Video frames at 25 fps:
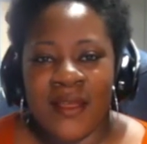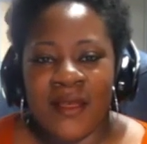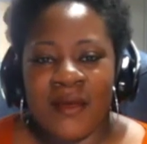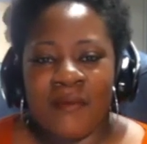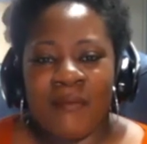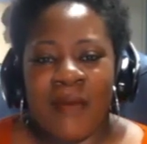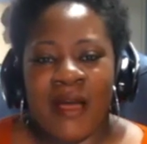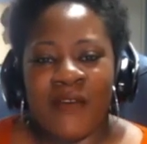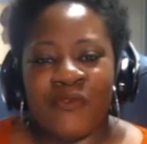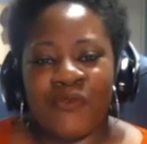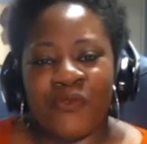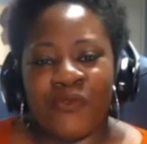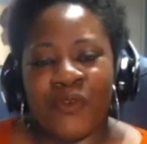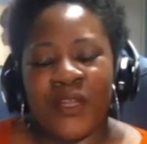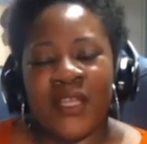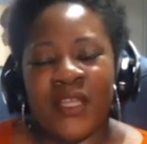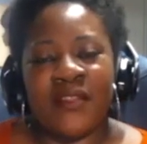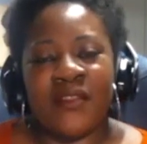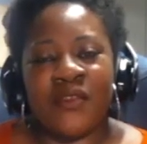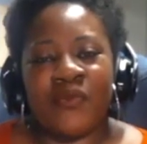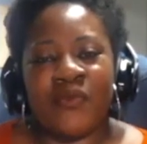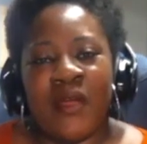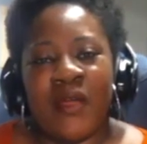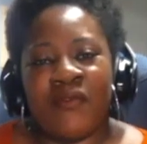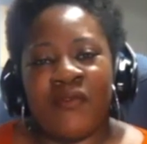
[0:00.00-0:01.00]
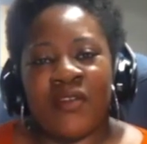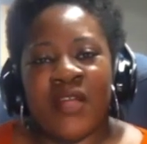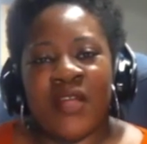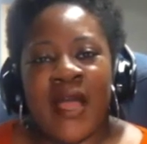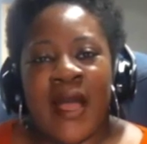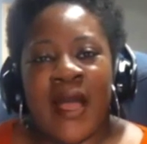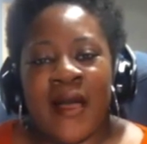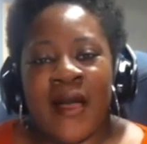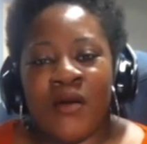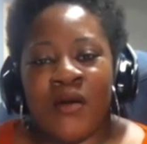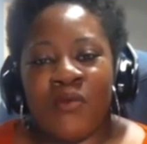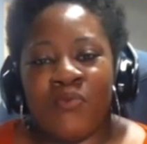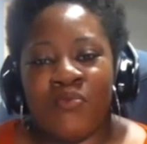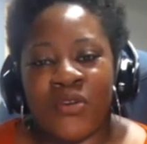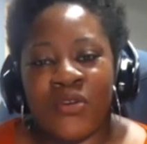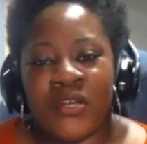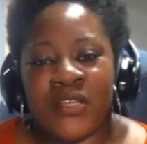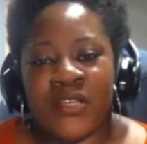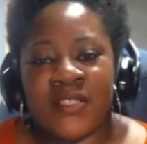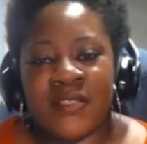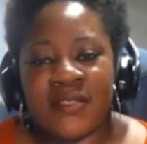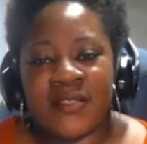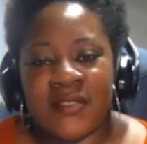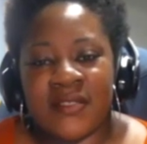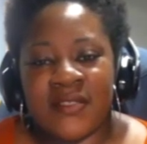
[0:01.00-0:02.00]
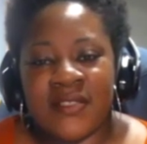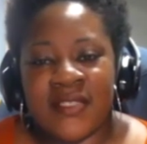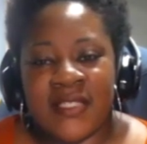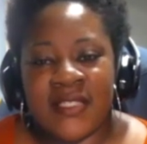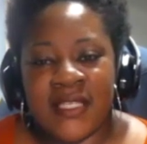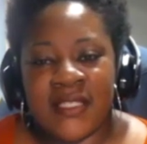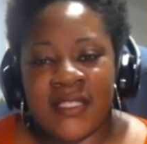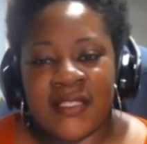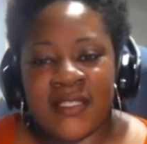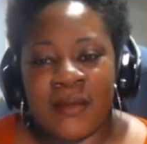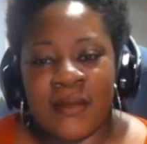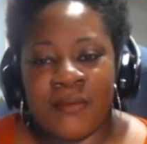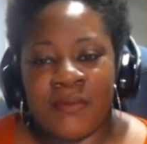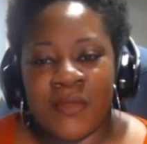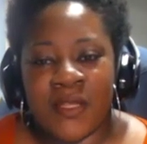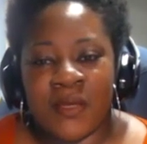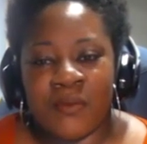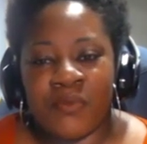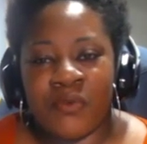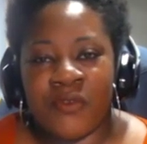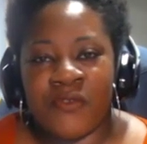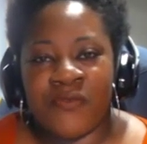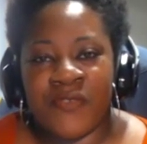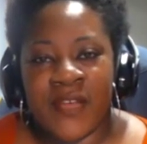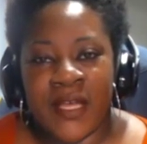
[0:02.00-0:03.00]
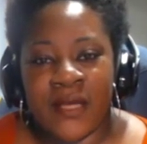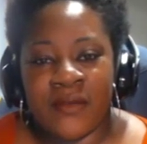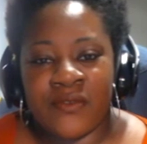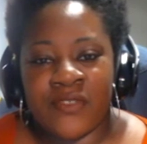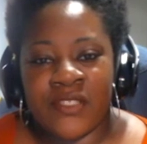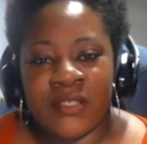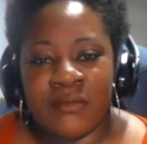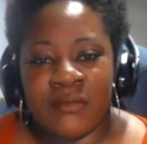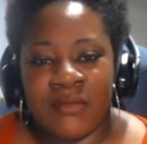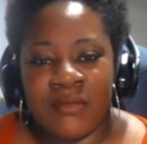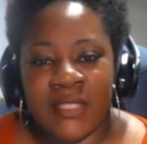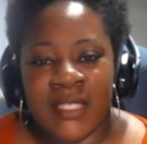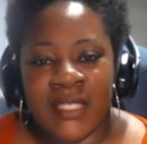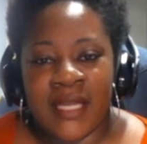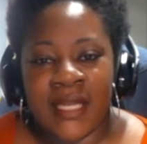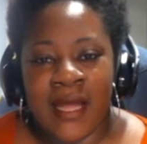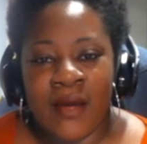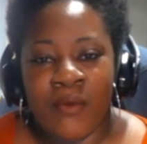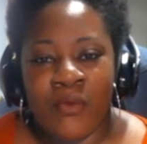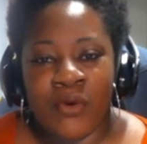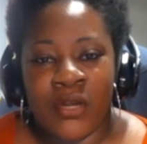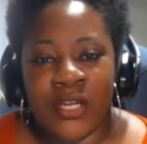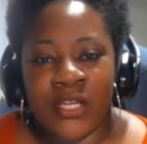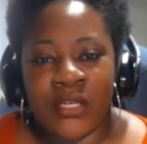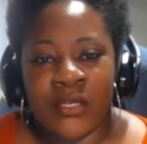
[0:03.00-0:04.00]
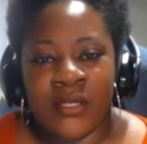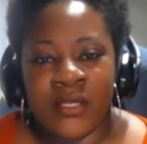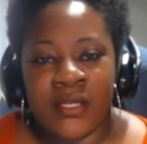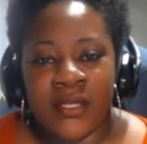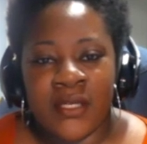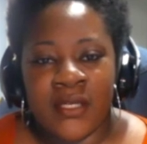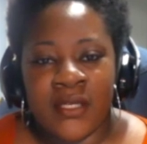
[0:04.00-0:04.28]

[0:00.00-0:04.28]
My friend, the Reverend Kyle Brooks, said something profound to me, and I want to